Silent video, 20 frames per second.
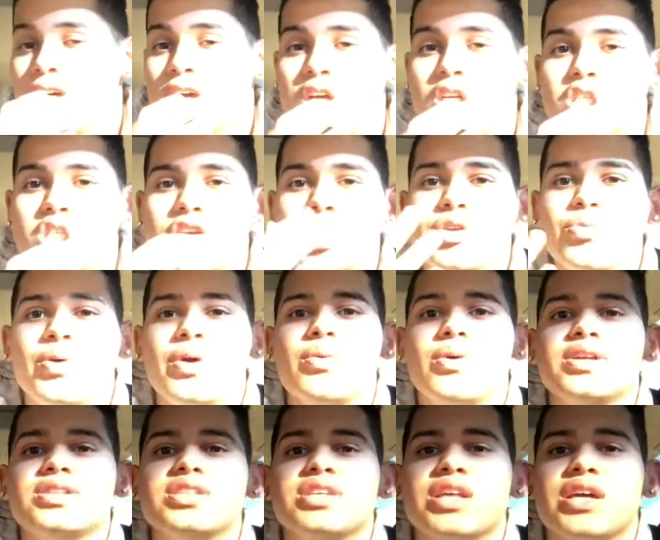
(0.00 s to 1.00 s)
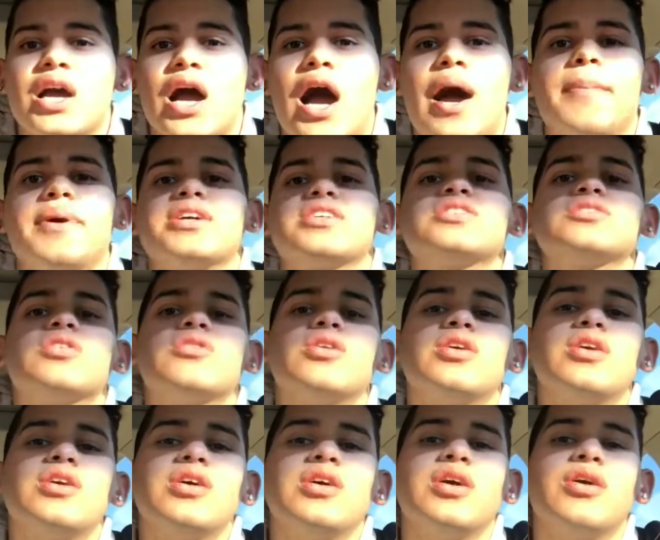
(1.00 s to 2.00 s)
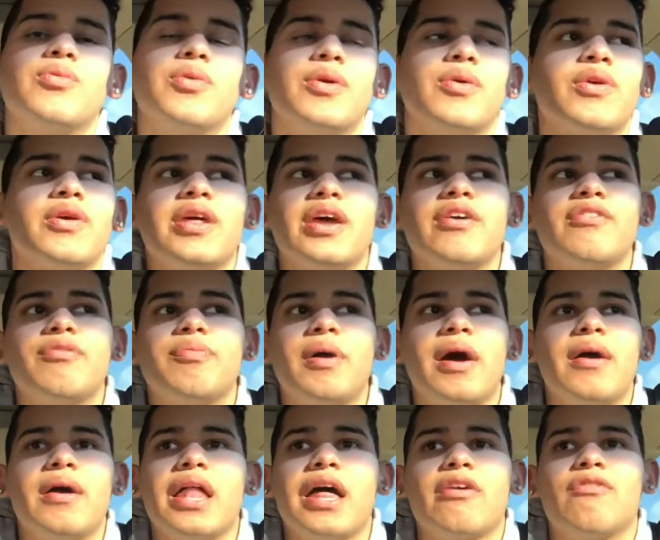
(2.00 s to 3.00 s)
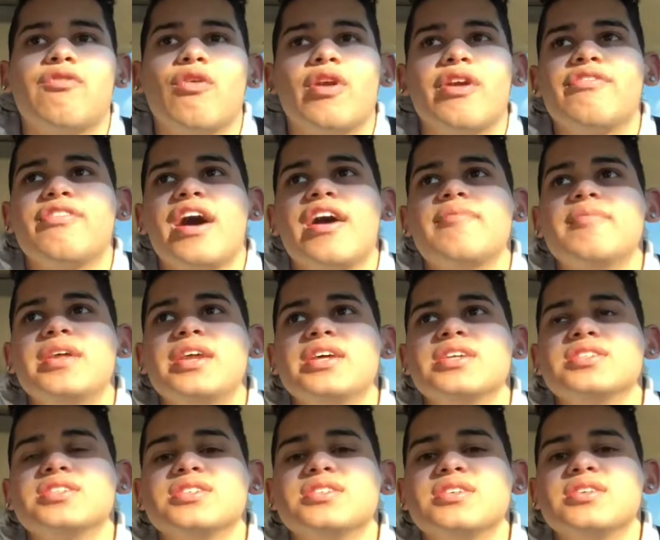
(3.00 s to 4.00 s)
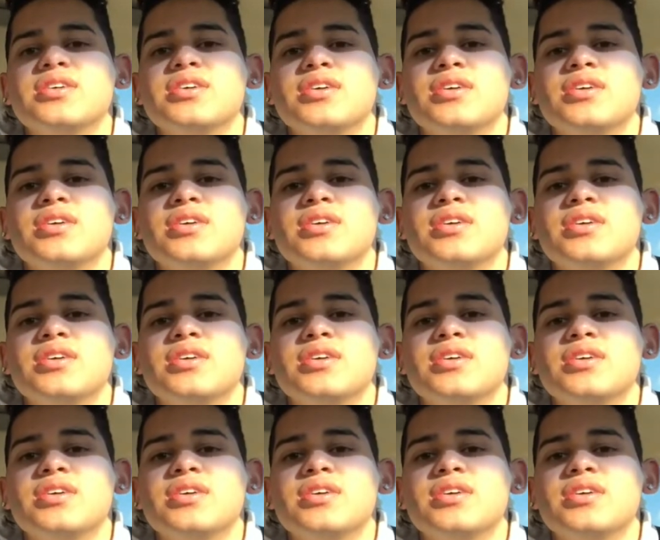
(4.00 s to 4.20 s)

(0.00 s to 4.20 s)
to get that. Dude, we went to the comic store. We were there for probably like 45 minutes.